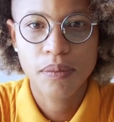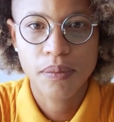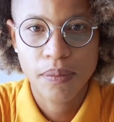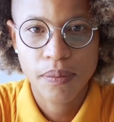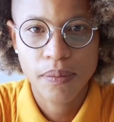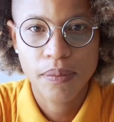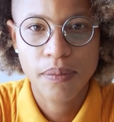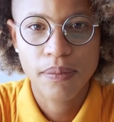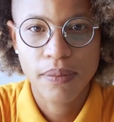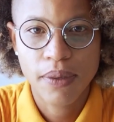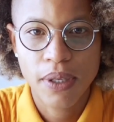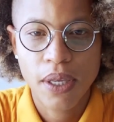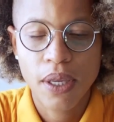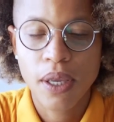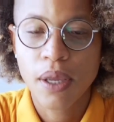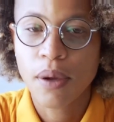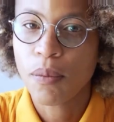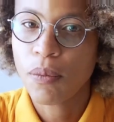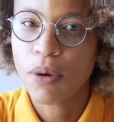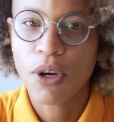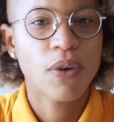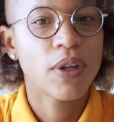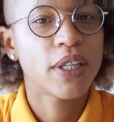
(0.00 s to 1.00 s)
whether you're a
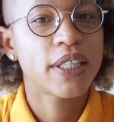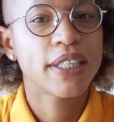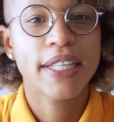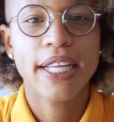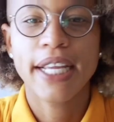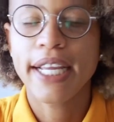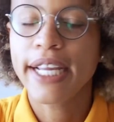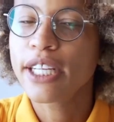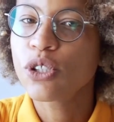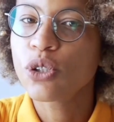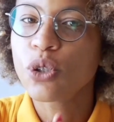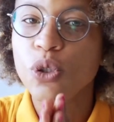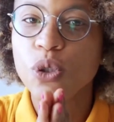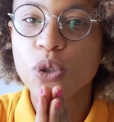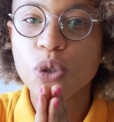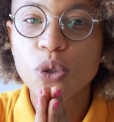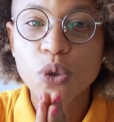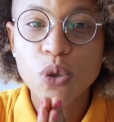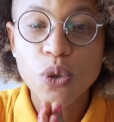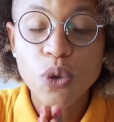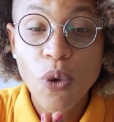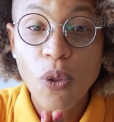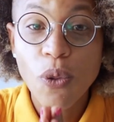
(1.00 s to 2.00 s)
professional video creator or
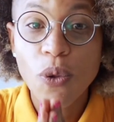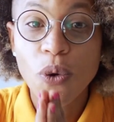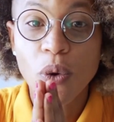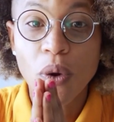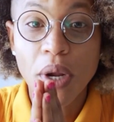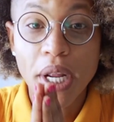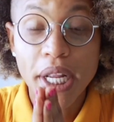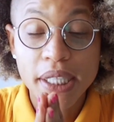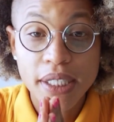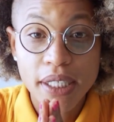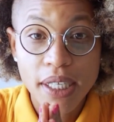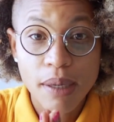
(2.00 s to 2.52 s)
starting,